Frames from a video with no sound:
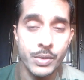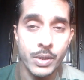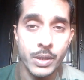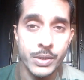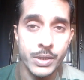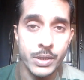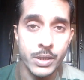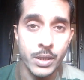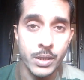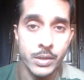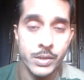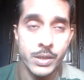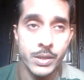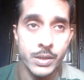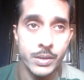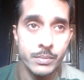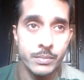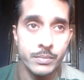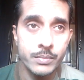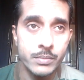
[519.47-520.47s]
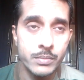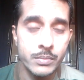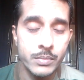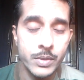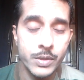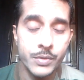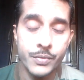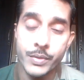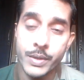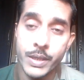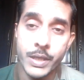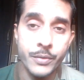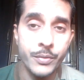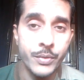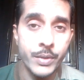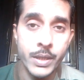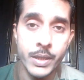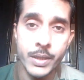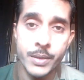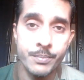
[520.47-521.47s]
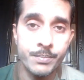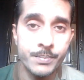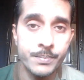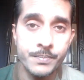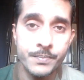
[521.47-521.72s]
Shashkash. It's very effective.